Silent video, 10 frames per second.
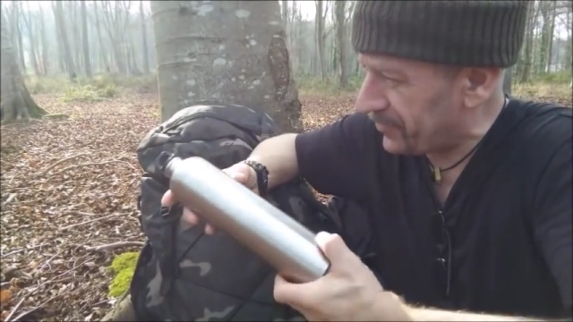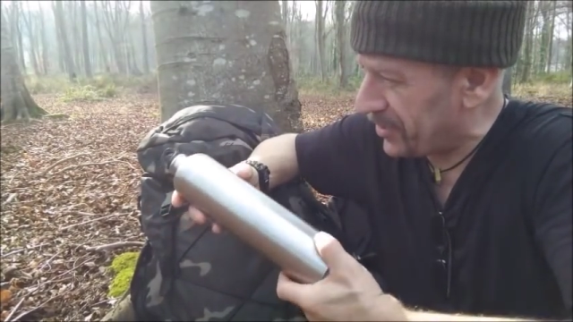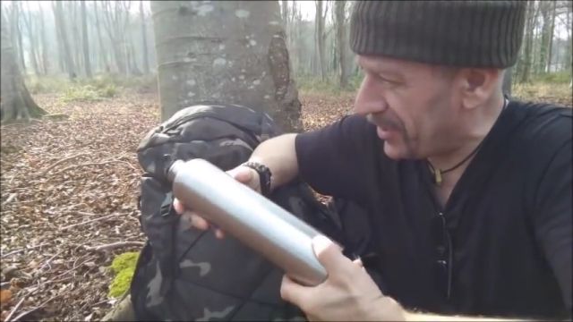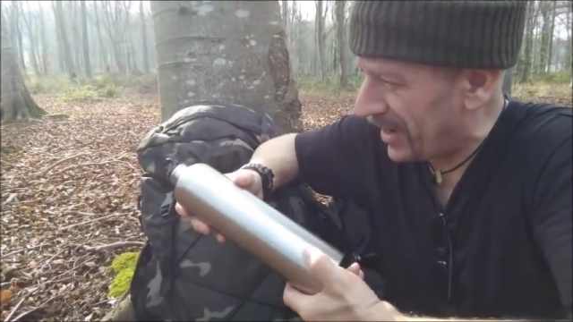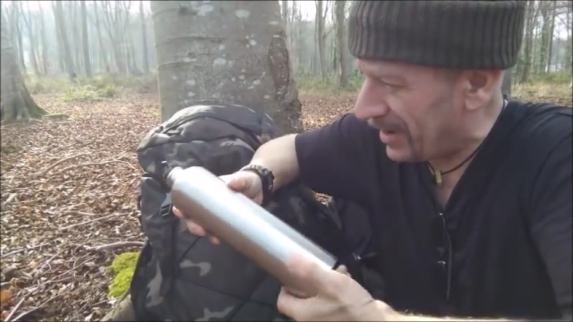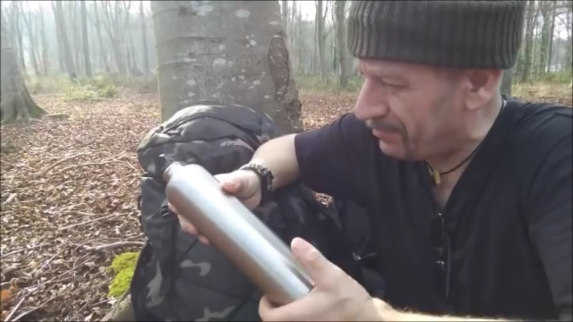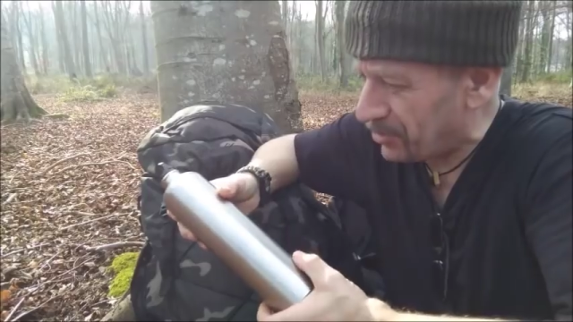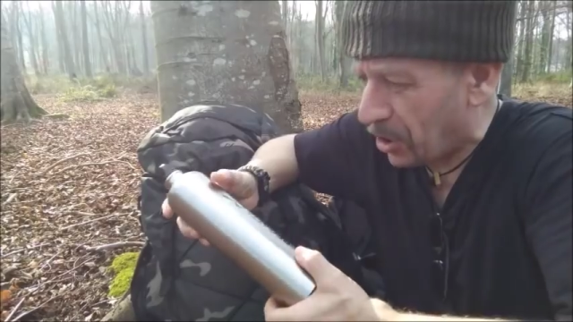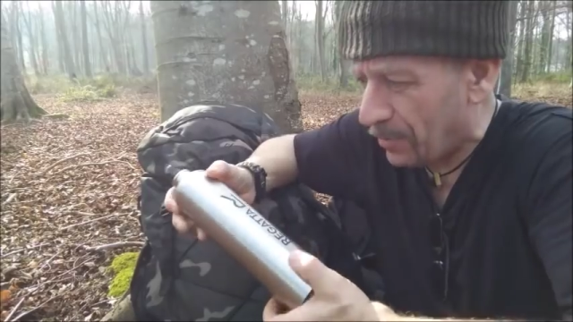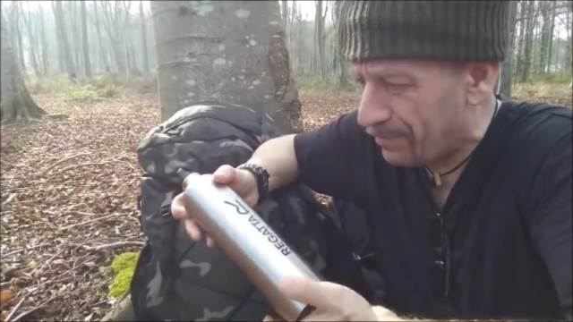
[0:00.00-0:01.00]
I'm
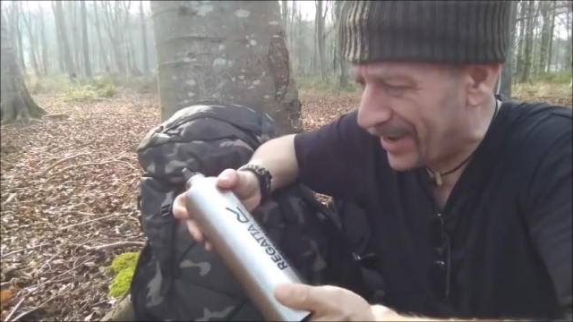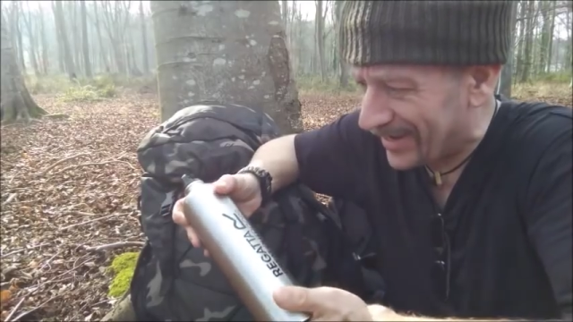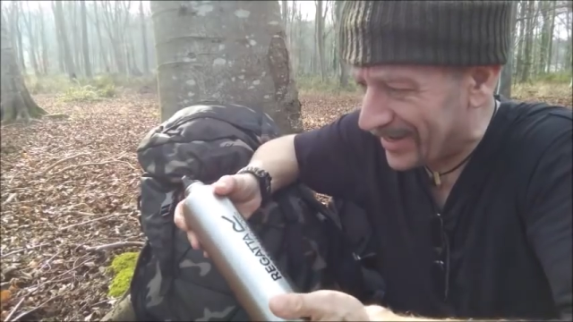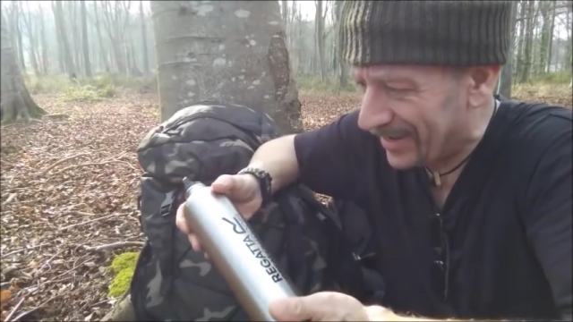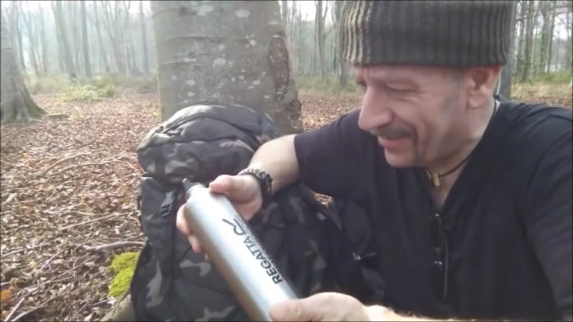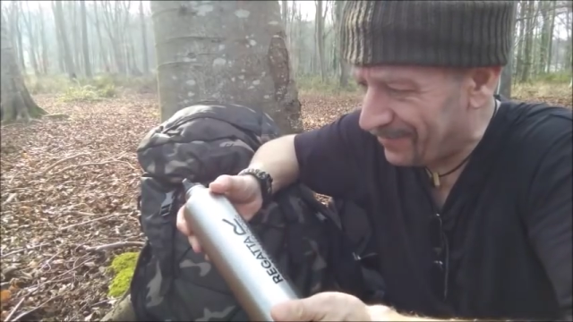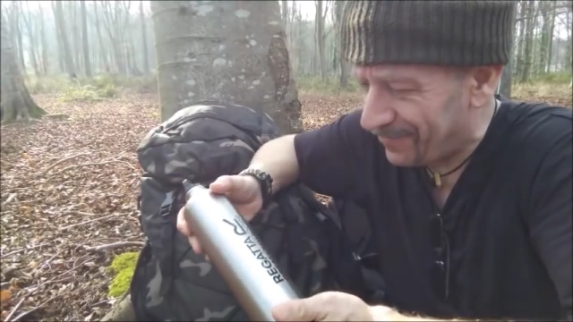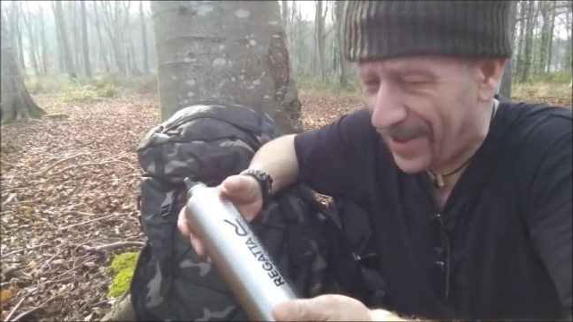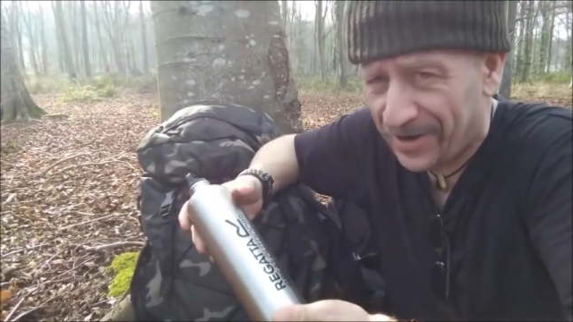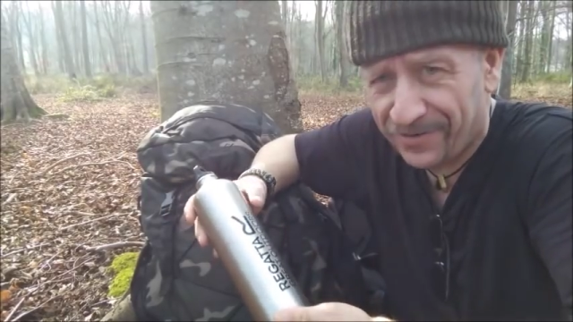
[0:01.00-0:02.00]
not a big
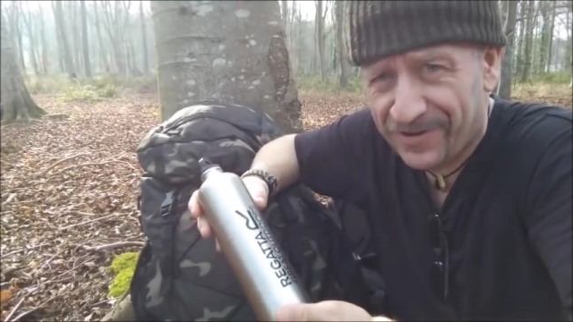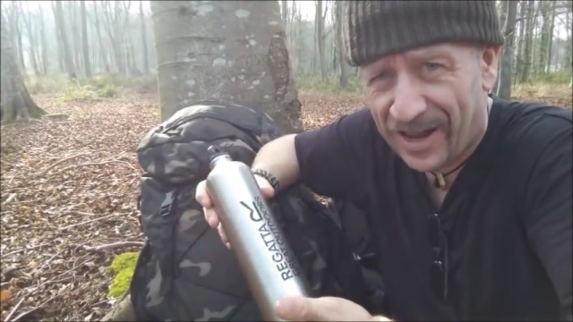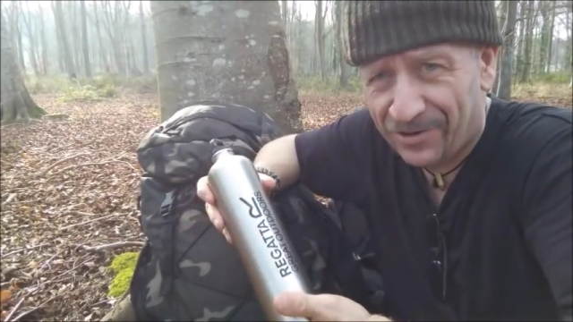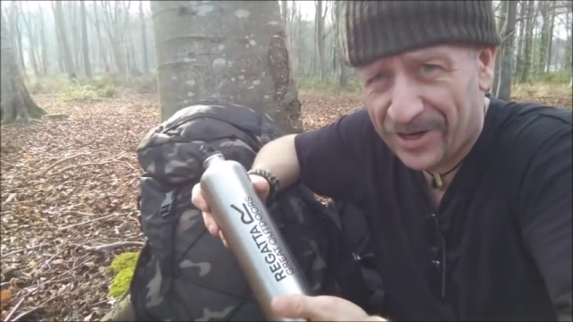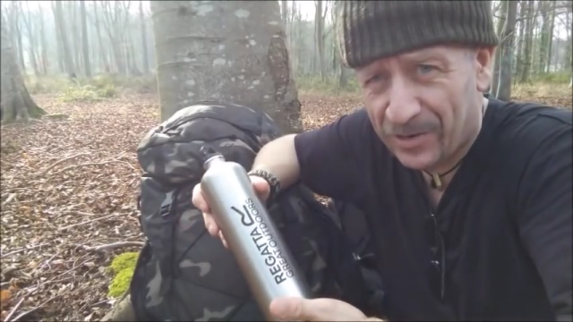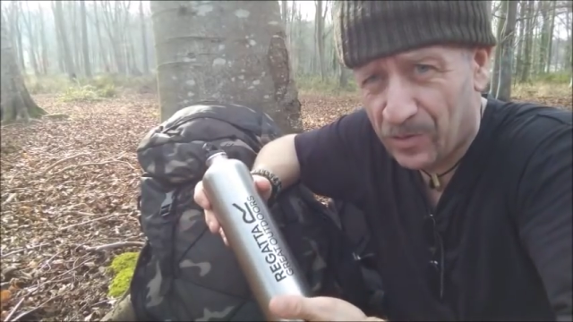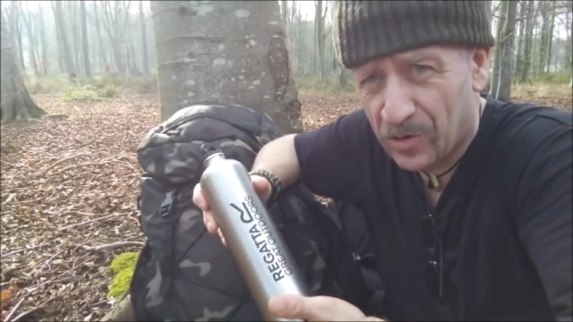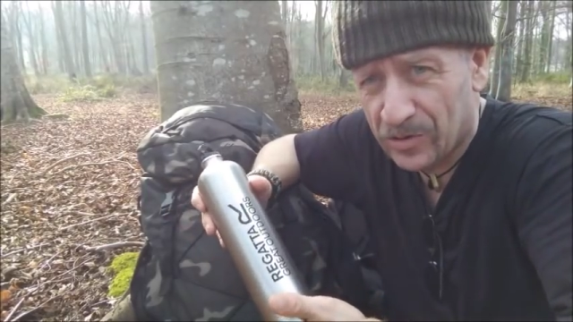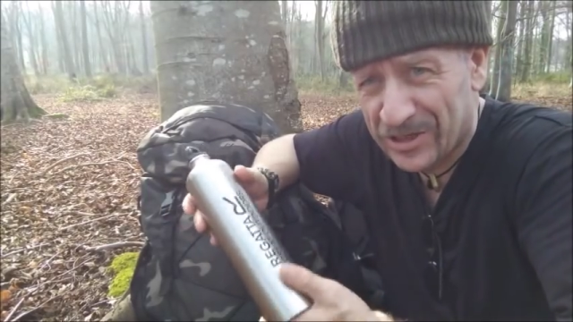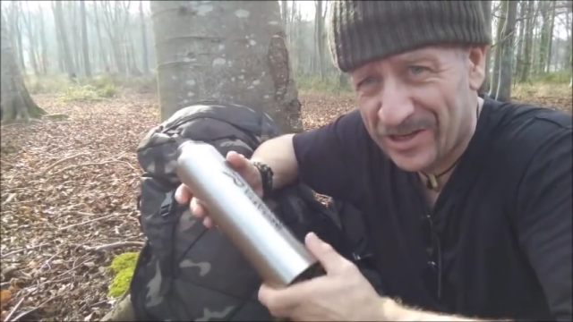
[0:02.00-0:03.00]
fan of carrying
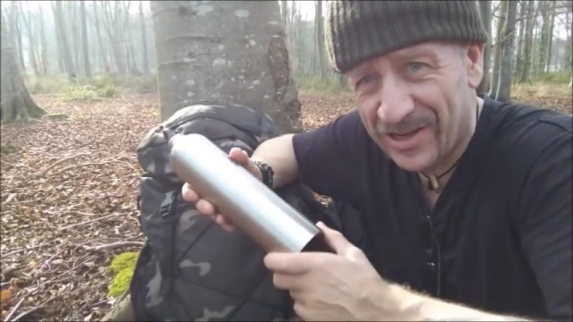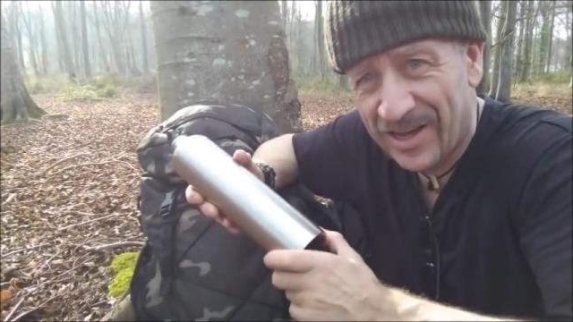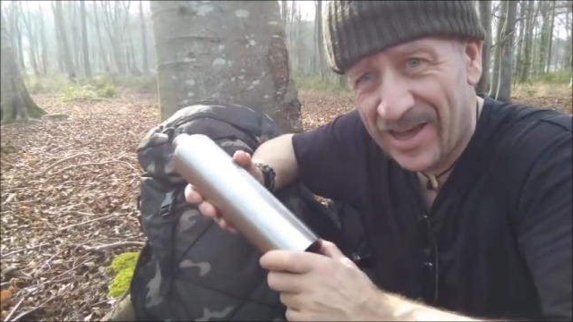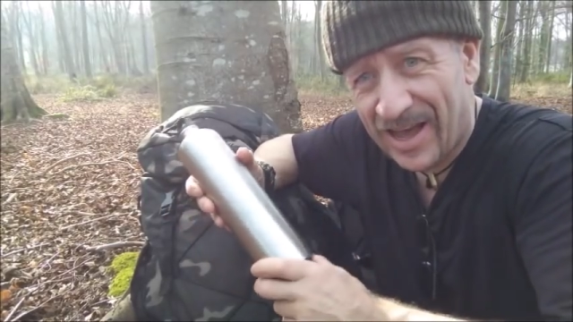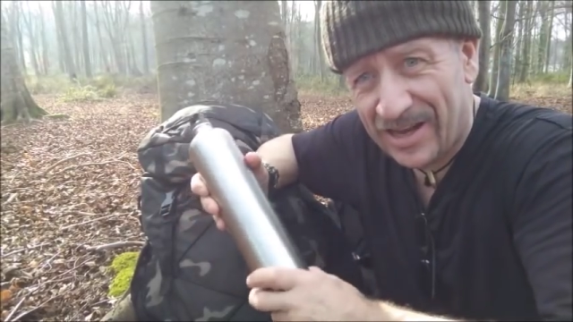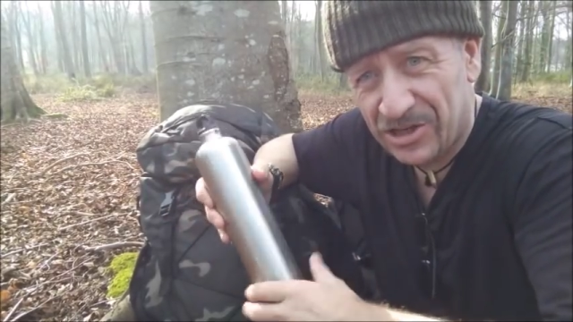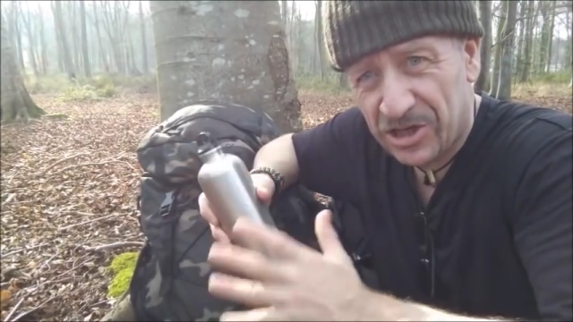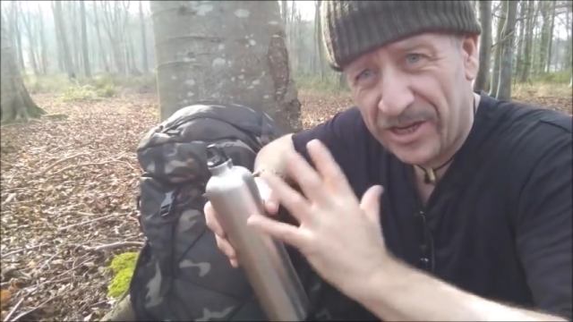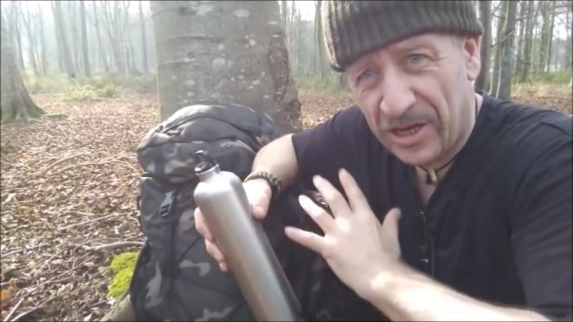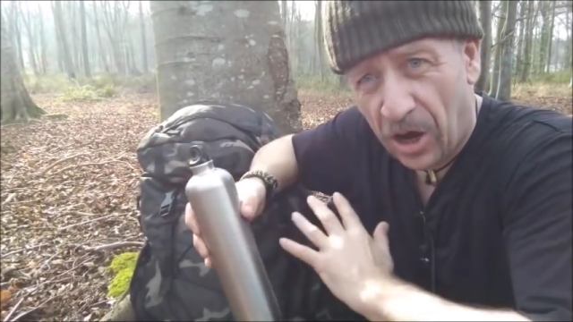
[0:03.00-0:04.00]
water
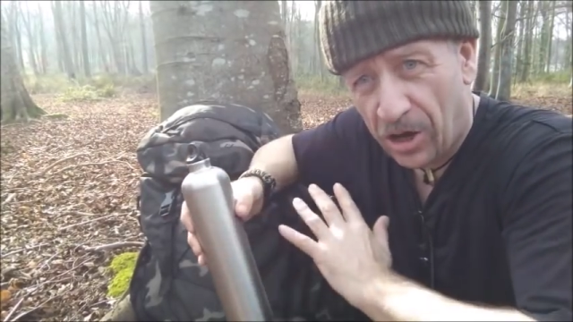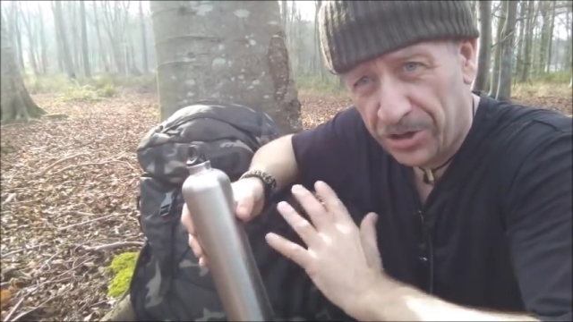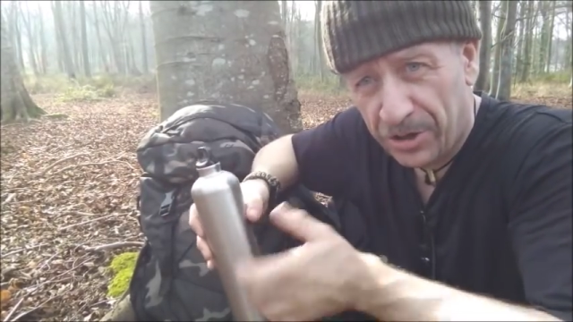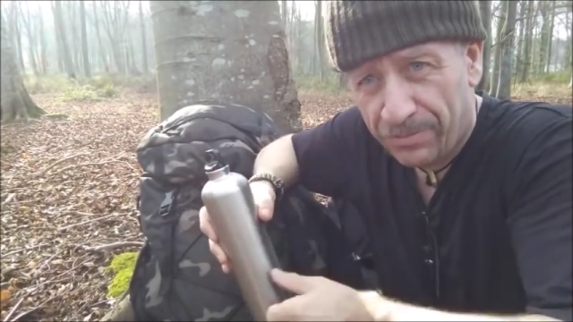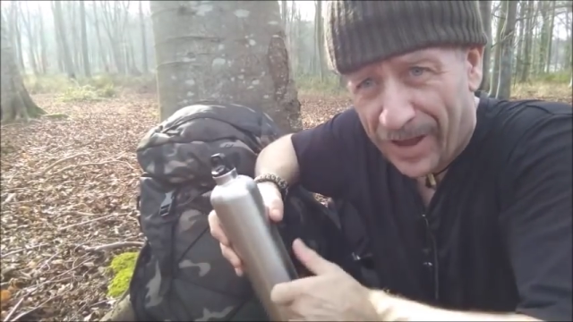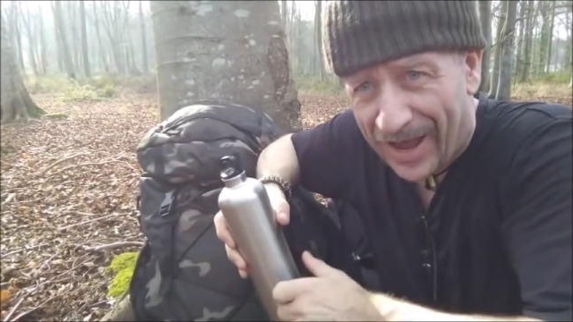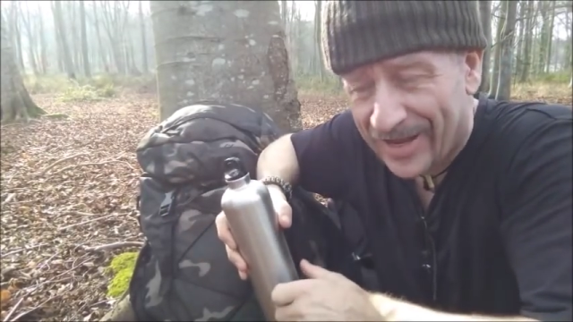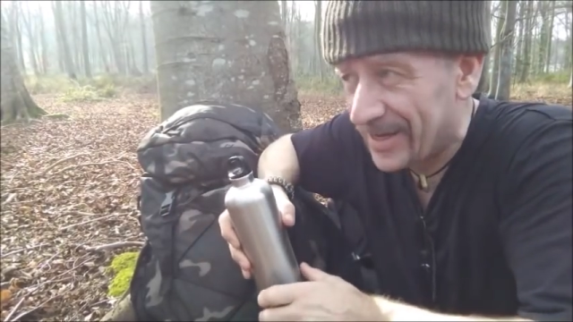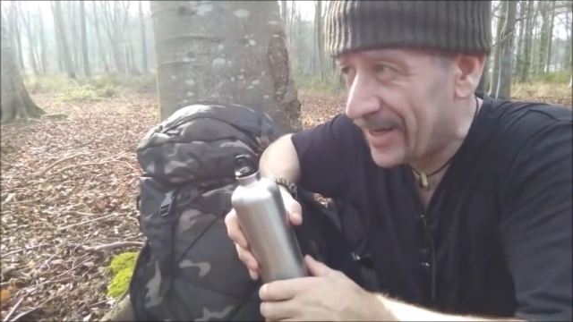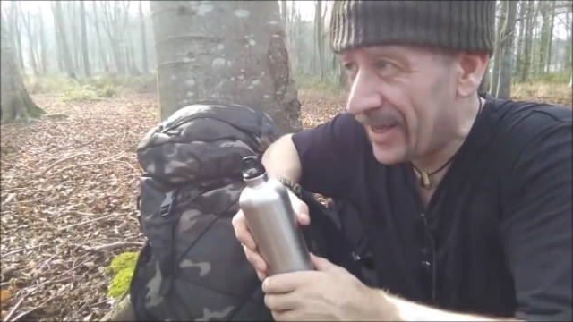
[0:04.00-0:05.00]
actually on the
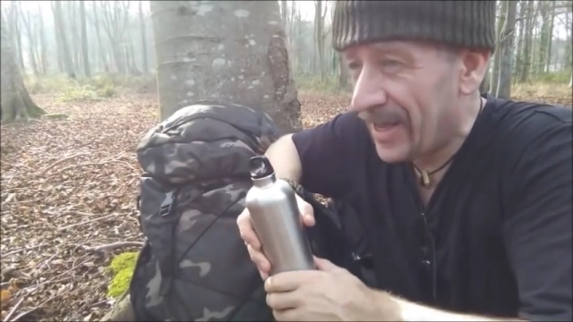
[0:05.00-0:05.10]
pack.